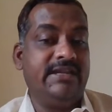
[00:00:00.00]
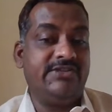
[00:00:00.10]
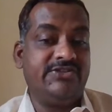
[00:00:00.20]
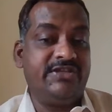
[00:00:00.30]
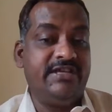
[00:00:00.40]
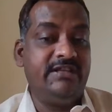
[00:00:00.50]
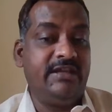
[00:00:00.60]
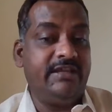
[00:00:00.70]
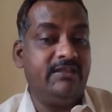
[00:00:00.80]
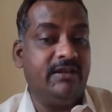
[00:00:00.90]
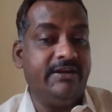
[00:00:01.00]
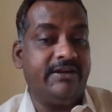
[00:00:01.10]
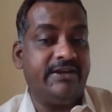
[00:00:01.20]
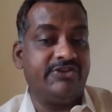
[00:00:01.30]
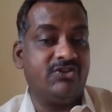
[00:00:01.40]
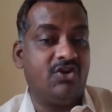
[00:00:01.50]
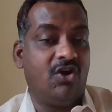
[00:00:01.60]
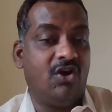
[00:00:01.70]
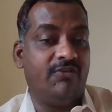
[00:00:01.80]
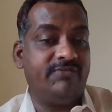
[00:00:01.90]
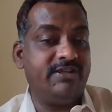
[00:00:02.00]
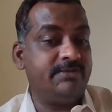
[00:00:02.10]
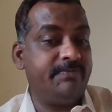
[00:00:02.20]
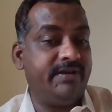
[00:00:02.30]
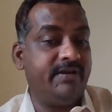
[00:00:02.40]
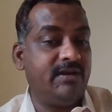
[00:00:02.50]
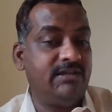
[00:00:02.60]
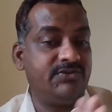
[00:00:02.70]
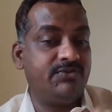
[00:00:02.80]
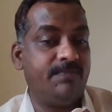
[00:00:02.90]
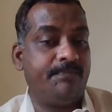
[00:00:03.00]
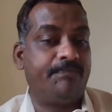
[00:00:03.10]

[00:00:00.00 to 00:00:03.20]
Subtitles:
is seen in the literature of this period also.